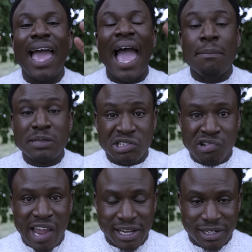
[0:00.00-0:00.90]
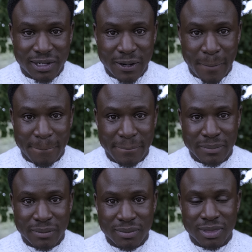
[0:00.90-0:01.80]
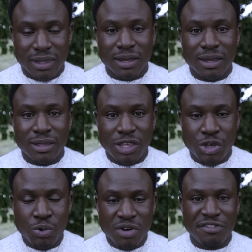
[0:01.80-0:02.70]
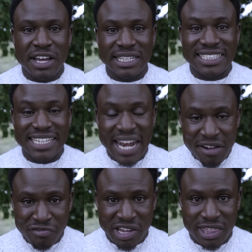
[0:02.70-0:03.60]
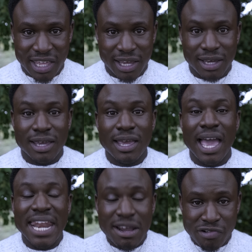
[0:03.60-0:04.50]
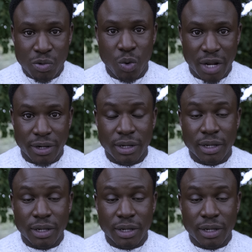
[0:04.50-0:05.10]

abstract. The universe is in everything and everyone.